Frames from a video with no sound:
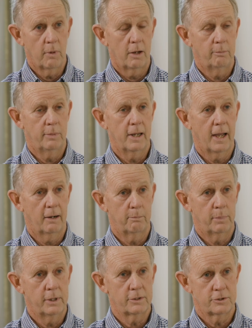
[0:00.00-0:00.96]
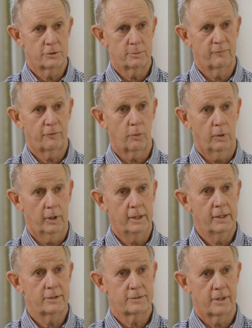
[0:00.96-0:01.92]
might be out of business before he
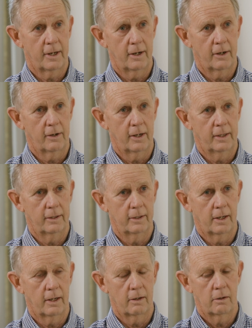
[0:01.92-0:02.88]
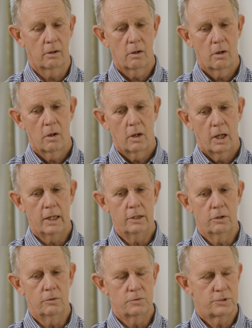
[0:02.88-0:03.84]
gets there. And uh, he knew